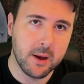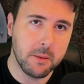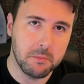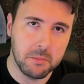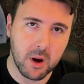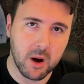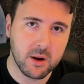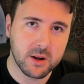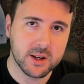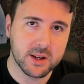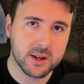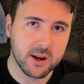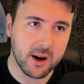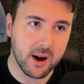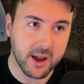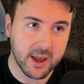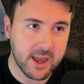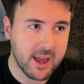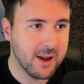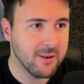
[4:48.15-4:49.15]
mark a
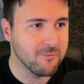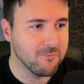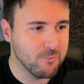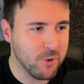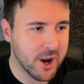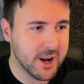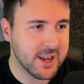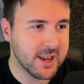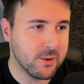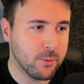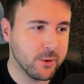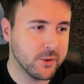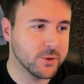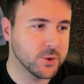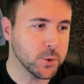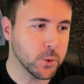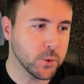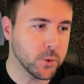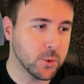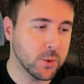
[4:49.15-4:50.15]
guy, run in with
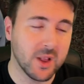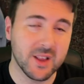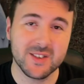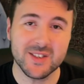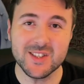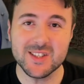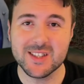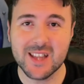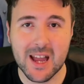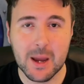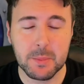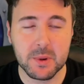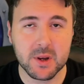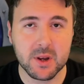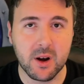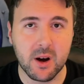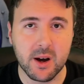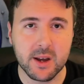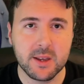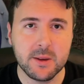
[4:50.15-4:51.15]
Drull, stab a
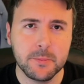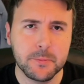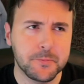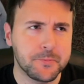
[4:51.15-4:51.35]
guy,